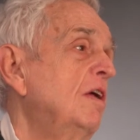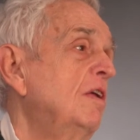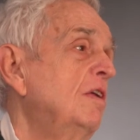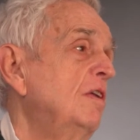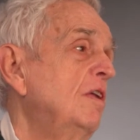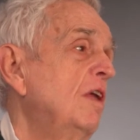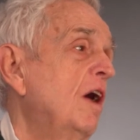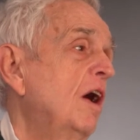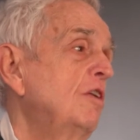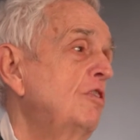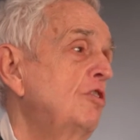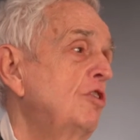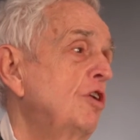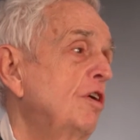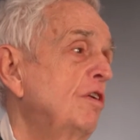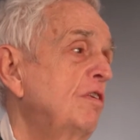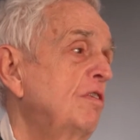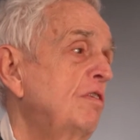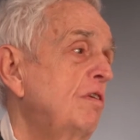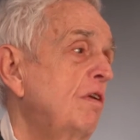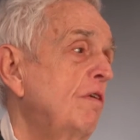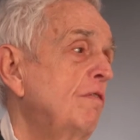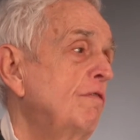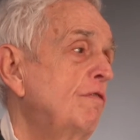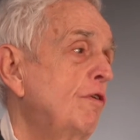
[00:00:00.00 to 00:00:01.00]
not
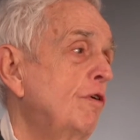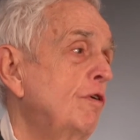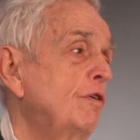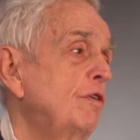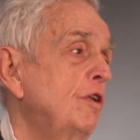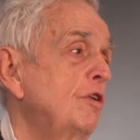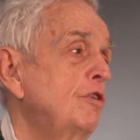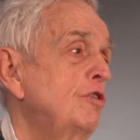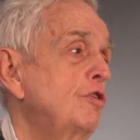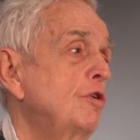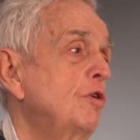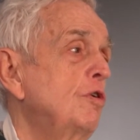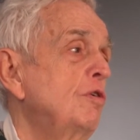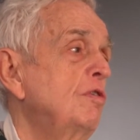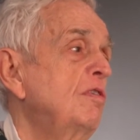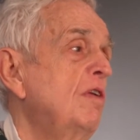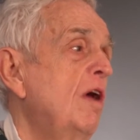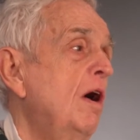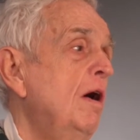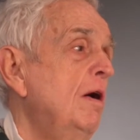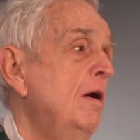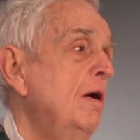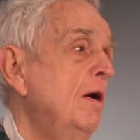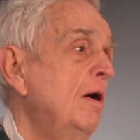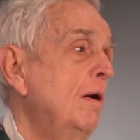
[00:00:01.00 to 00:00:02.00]
just for the Jews,
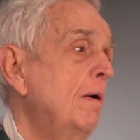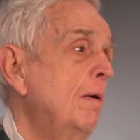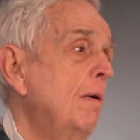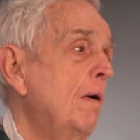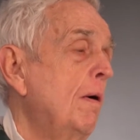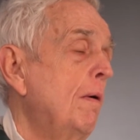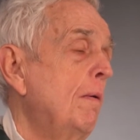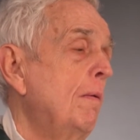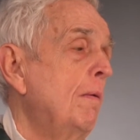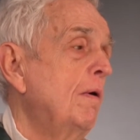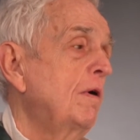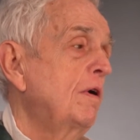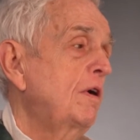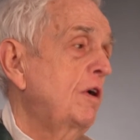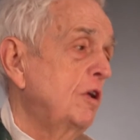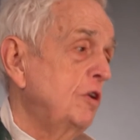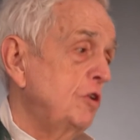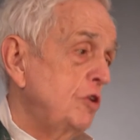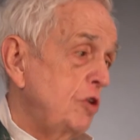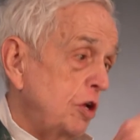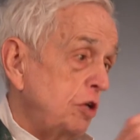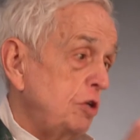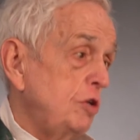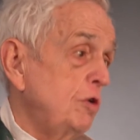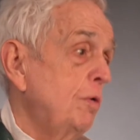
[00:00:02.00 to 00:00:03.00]

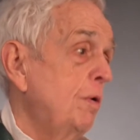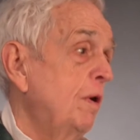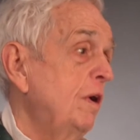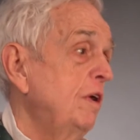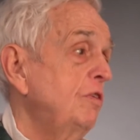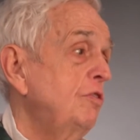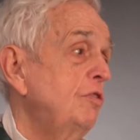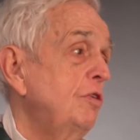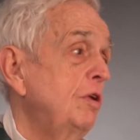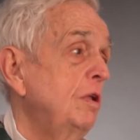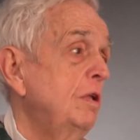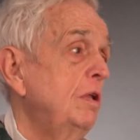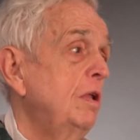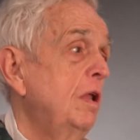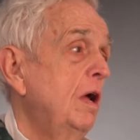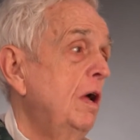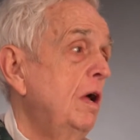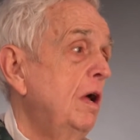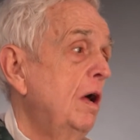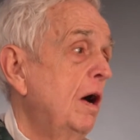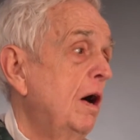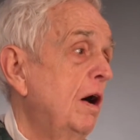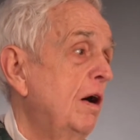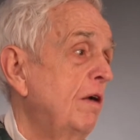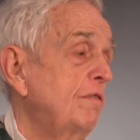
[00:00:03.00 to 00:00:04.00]
continuation
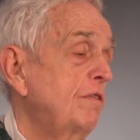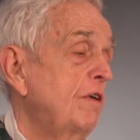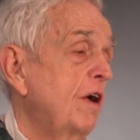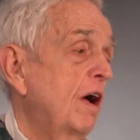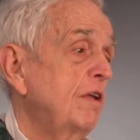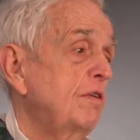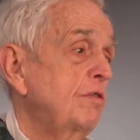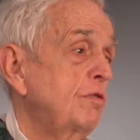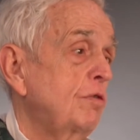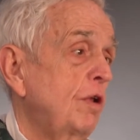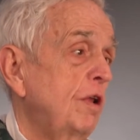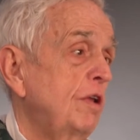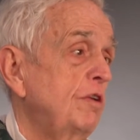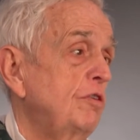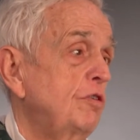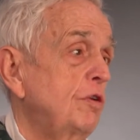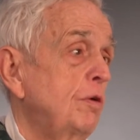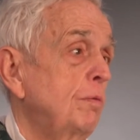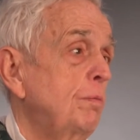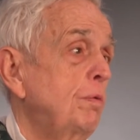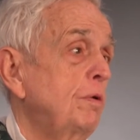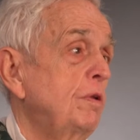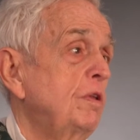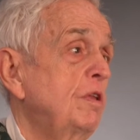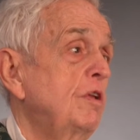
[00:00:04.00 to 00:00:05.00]
of God's
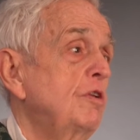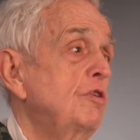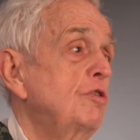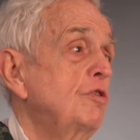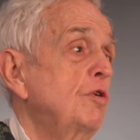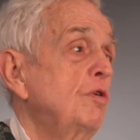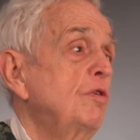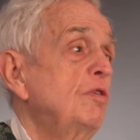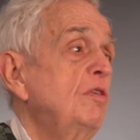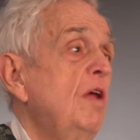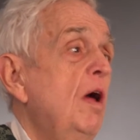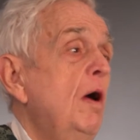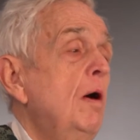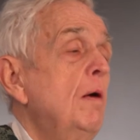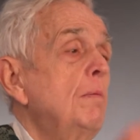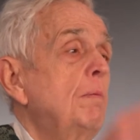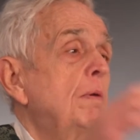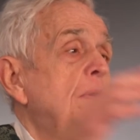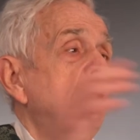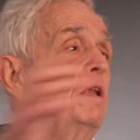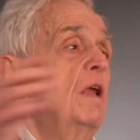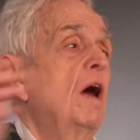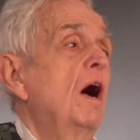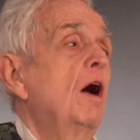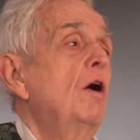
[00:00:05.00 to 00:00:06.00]
relationship with the Jews,
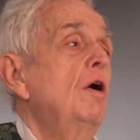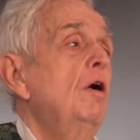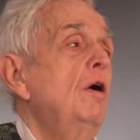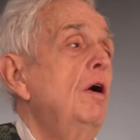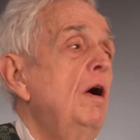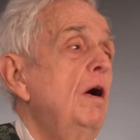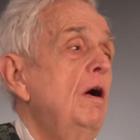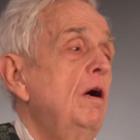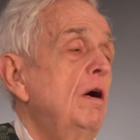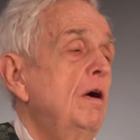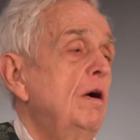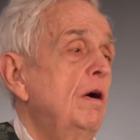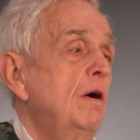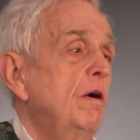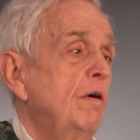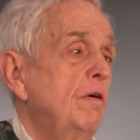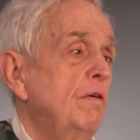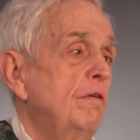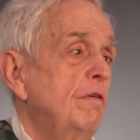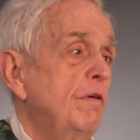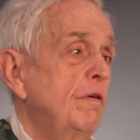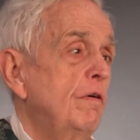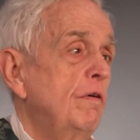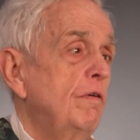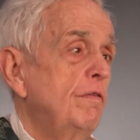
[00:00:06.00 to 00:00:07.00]
but now
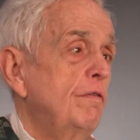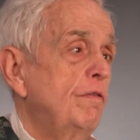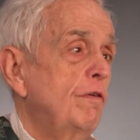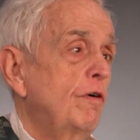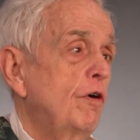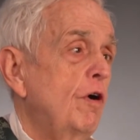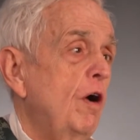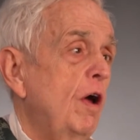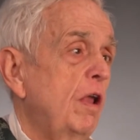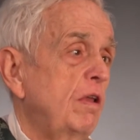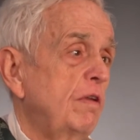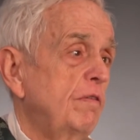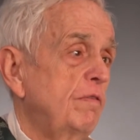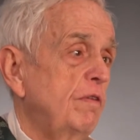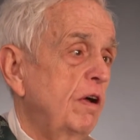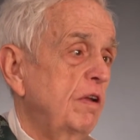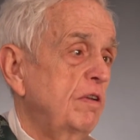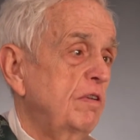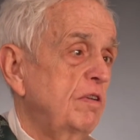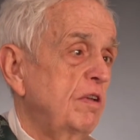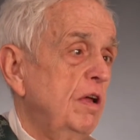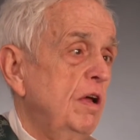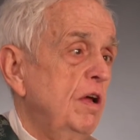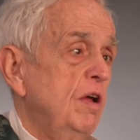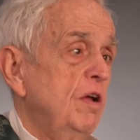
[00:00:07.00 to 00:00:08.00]
for all of
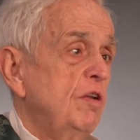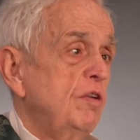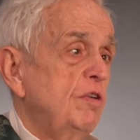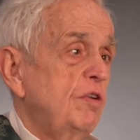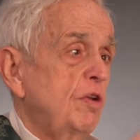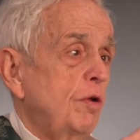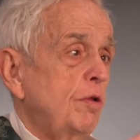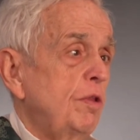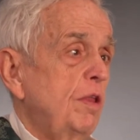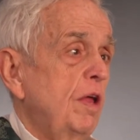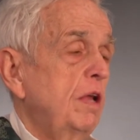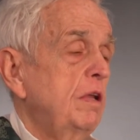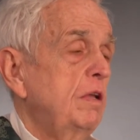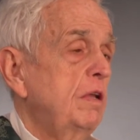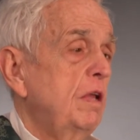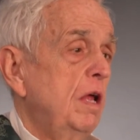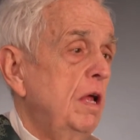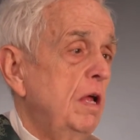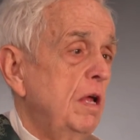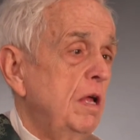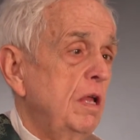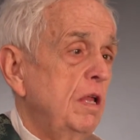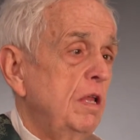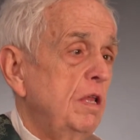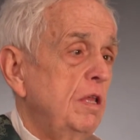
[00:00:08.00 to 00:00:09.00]
us. So that
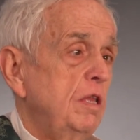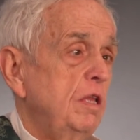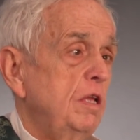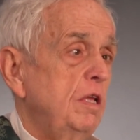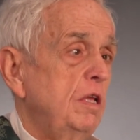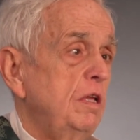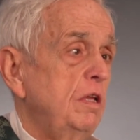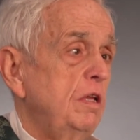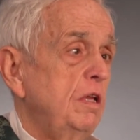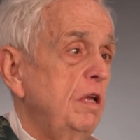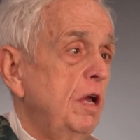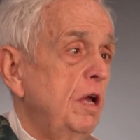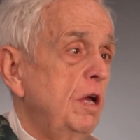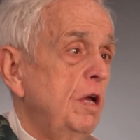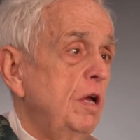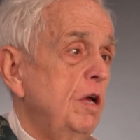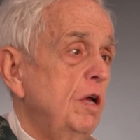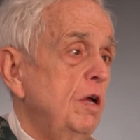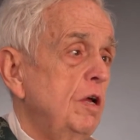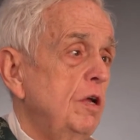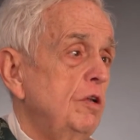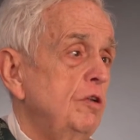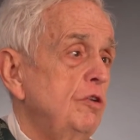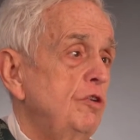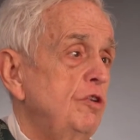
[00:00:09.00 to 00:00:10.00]

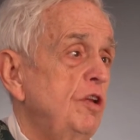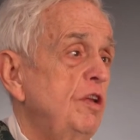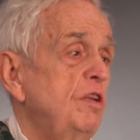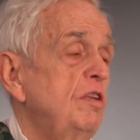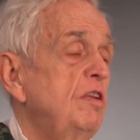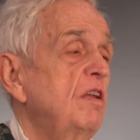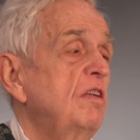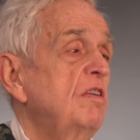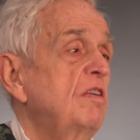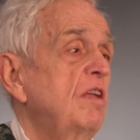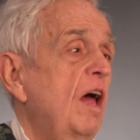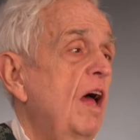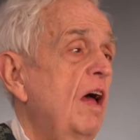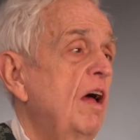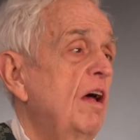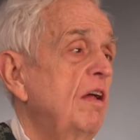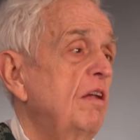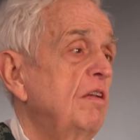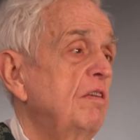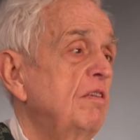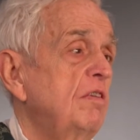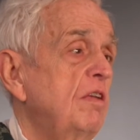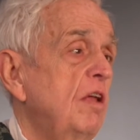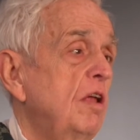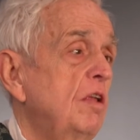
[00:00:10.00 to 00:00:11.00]
Jesus
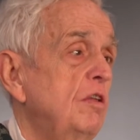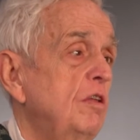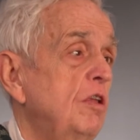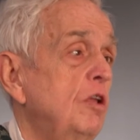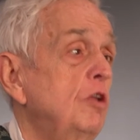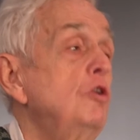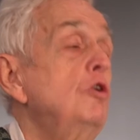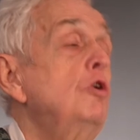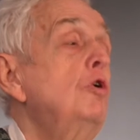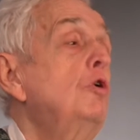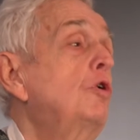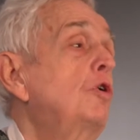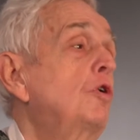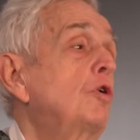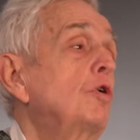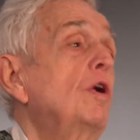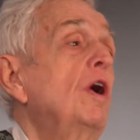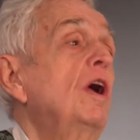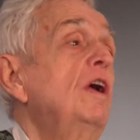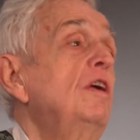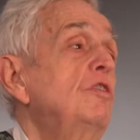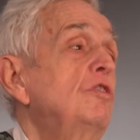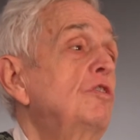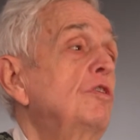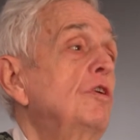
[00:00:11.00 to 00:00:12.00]
as the new
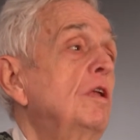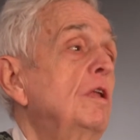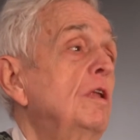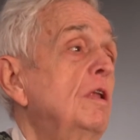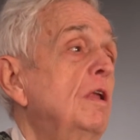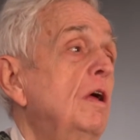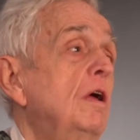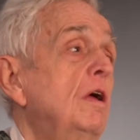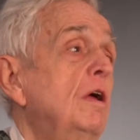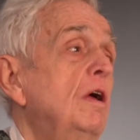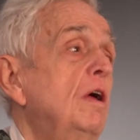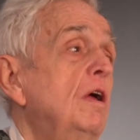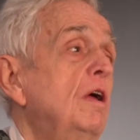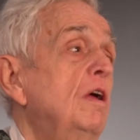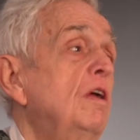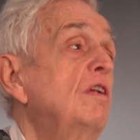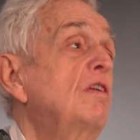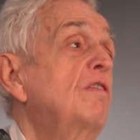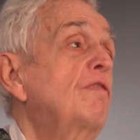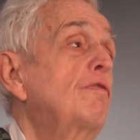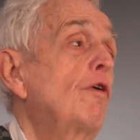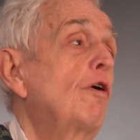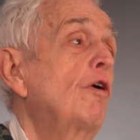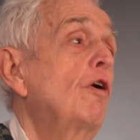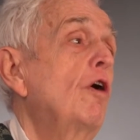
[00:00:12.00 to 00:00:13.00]
creation
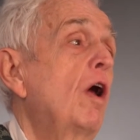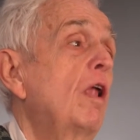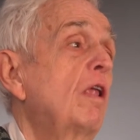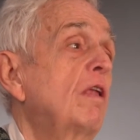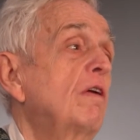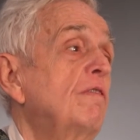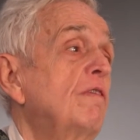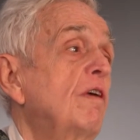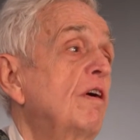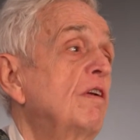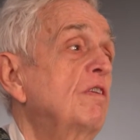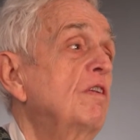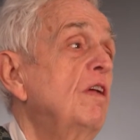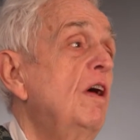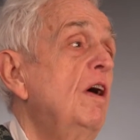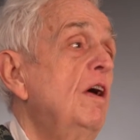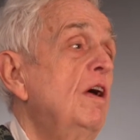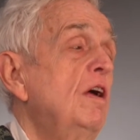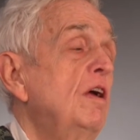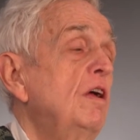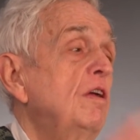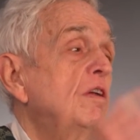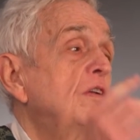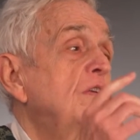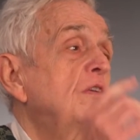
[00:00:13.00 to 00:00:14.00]
is for all of us,
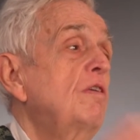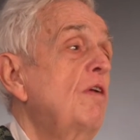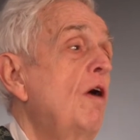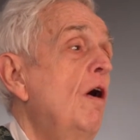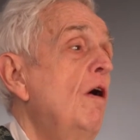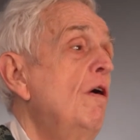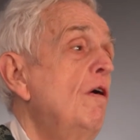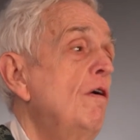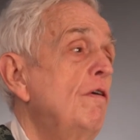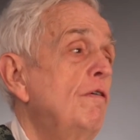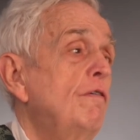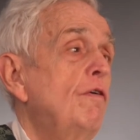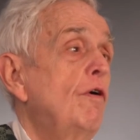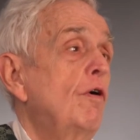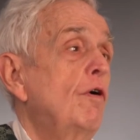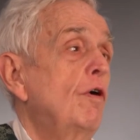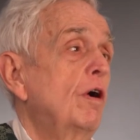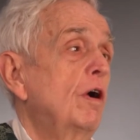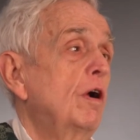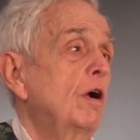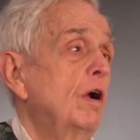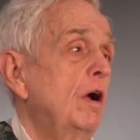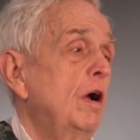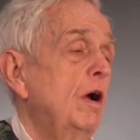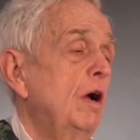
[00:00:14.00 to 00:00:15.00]
is
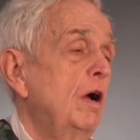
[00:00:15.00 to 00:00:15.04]
for